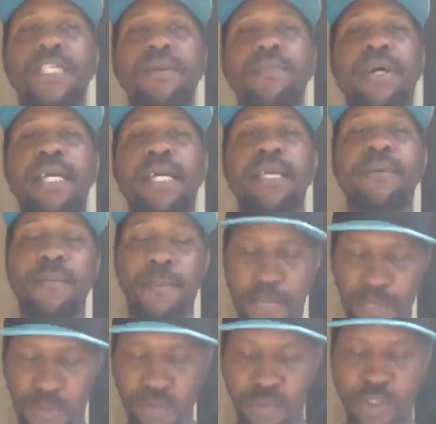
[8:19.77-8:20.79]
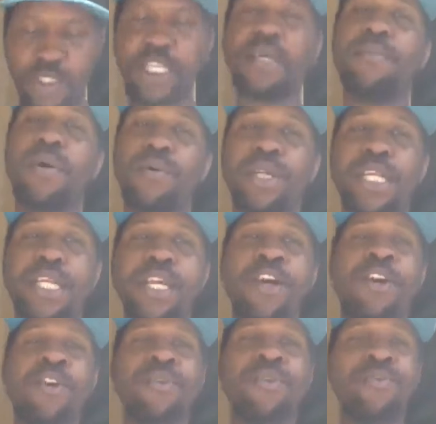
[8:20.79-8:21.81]
Think about he think about what
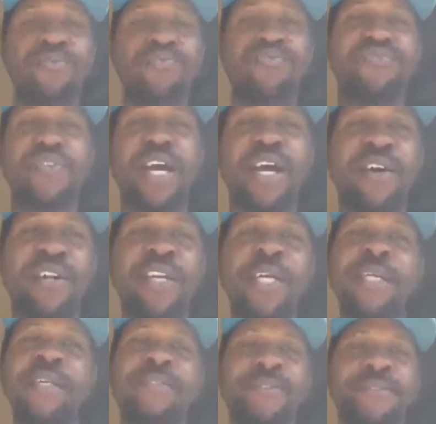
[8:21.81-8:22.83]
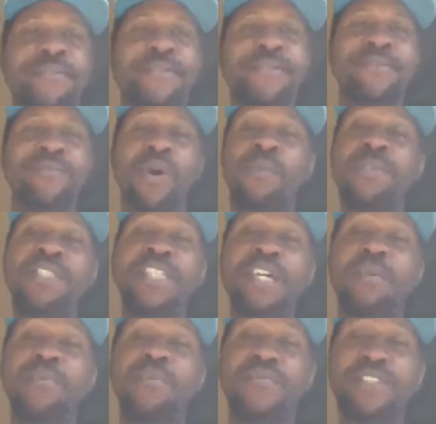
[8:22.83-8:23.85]
he own out here. Why we
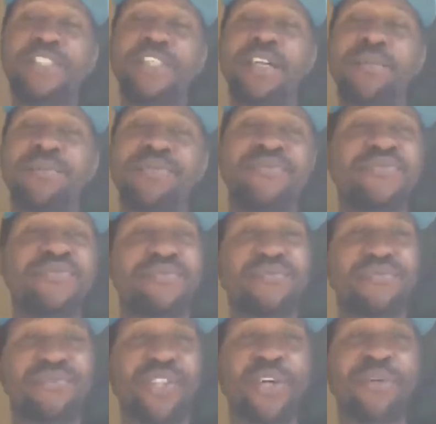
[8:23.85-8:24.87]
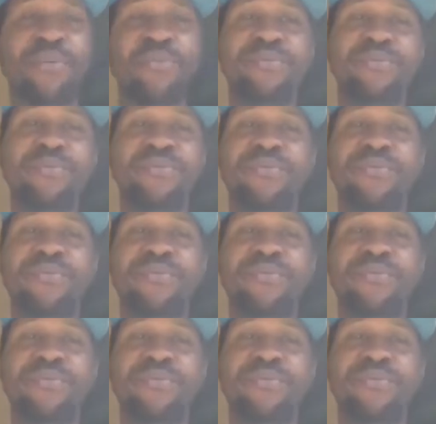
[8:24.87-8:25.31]
subbing for subbing, you know.